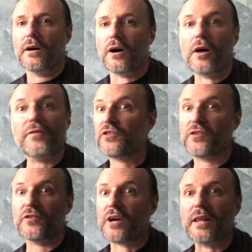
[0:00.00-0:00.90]
all these
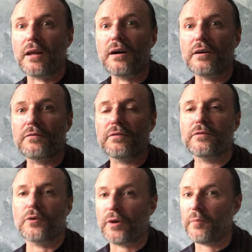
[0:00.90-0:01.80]
things I love,
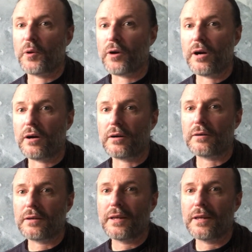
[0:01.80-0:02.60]
don't get me wrong.